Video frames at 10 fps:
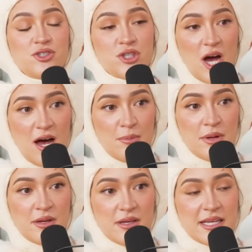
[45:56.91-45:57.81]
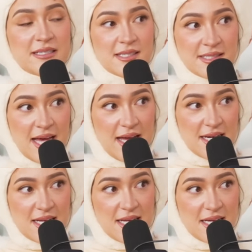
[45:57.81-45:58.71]
job in
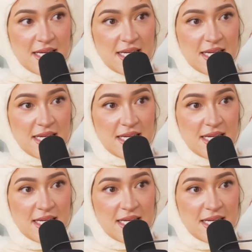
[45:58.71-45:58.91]
society